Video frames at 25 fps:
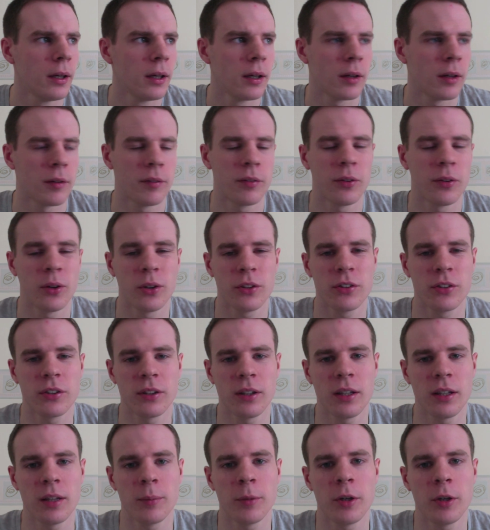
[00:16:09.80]

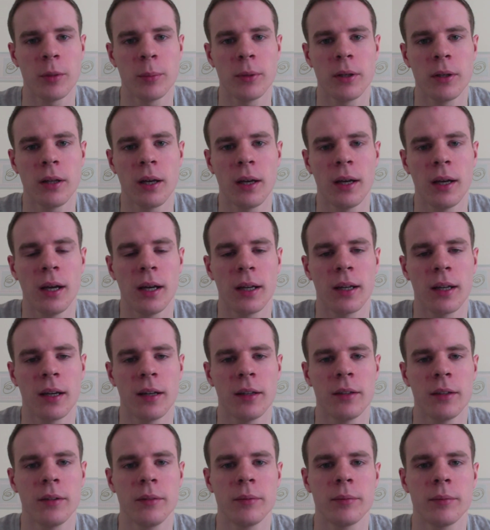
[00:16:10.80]
Unfortunately, at the moment I
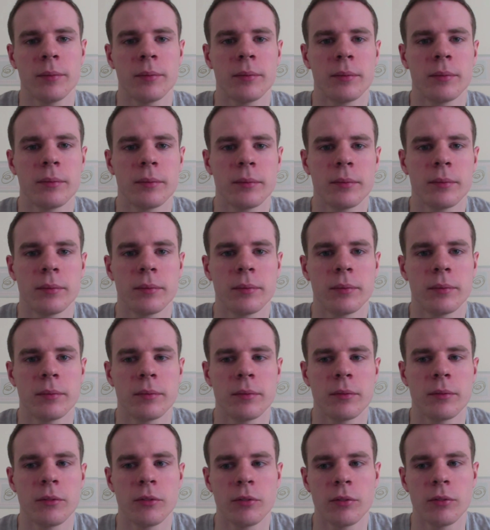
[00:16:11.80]
can't
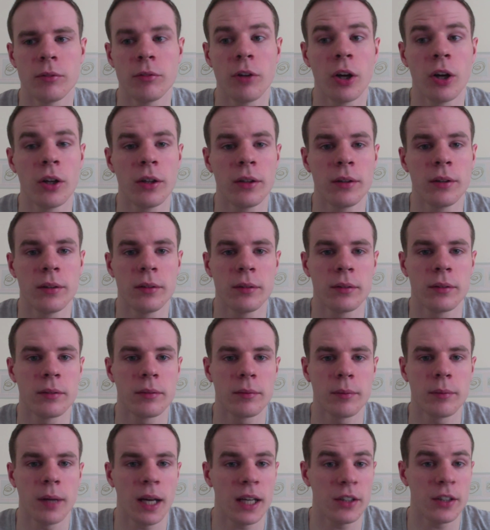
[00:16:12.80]
run
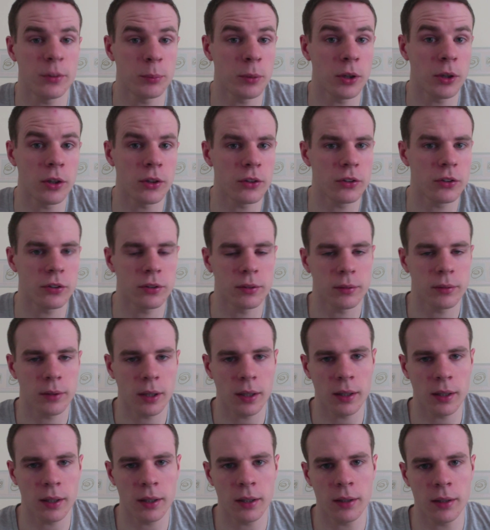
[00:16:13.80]
as much
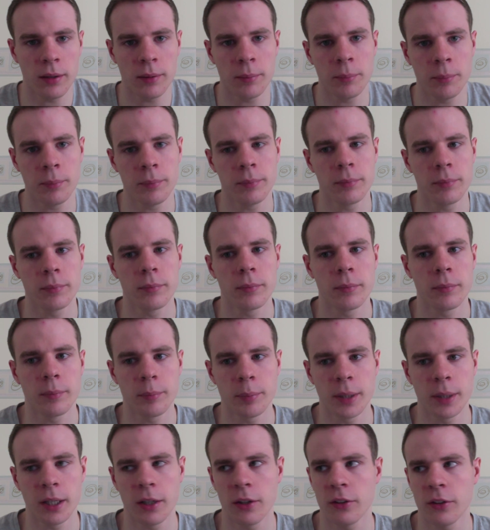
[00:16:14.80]

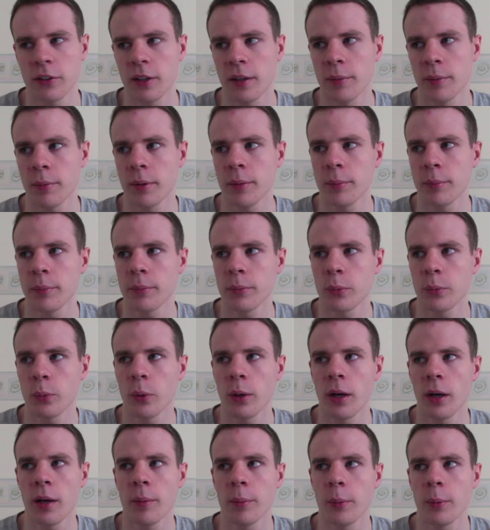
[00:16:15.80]
because I'm
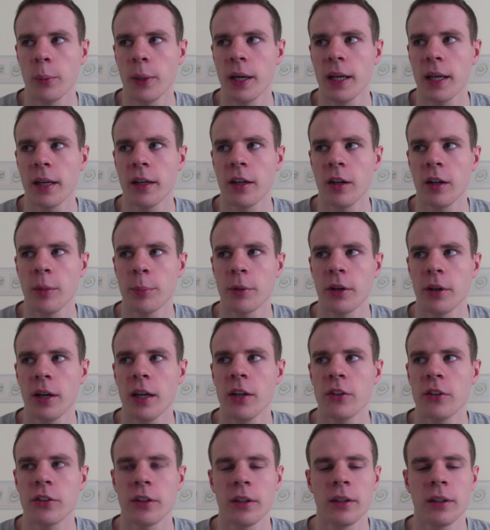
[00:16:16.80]
awaiting an
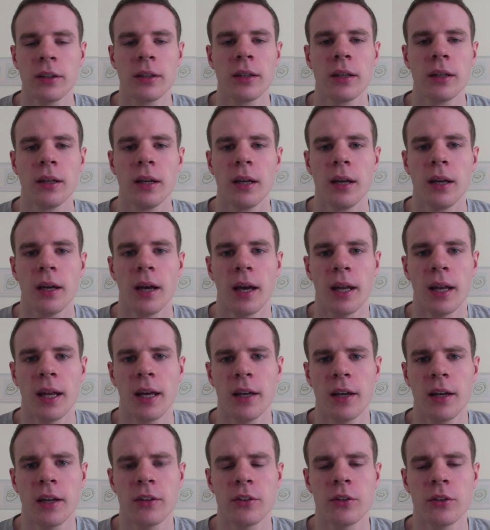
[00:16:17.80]
operation, and
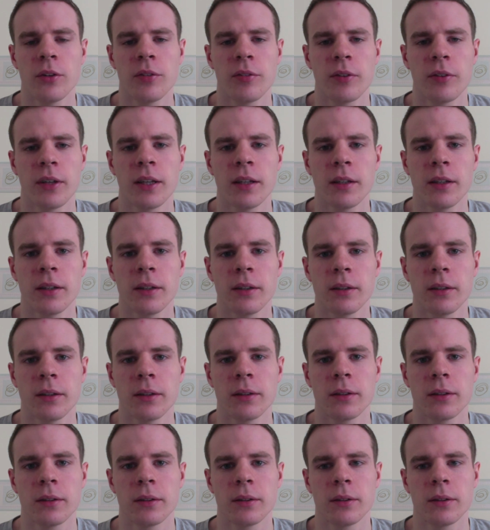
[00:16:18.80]
I do feel
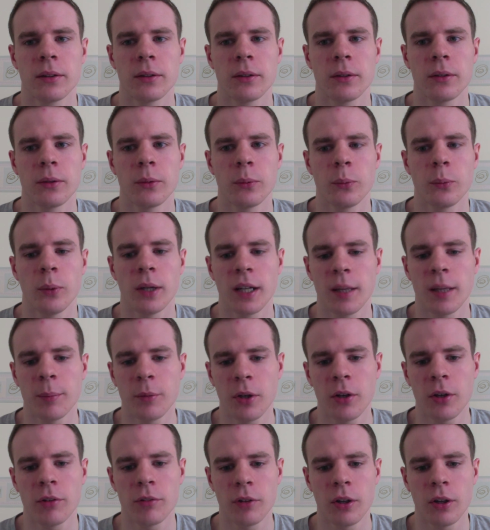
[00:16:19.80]
when I'm
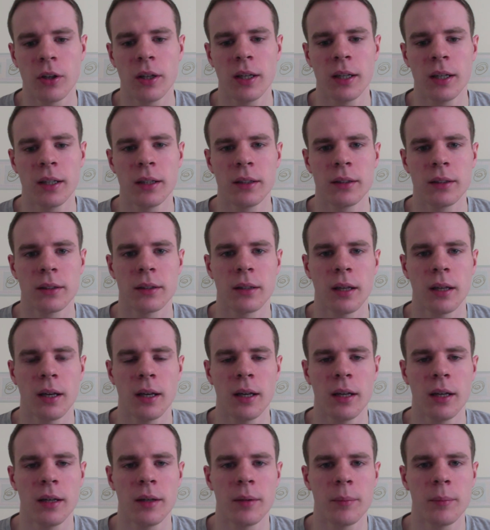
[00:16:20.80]
not running,
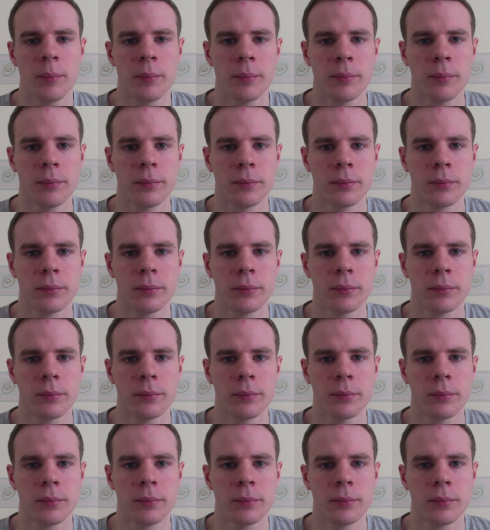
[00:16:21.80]
I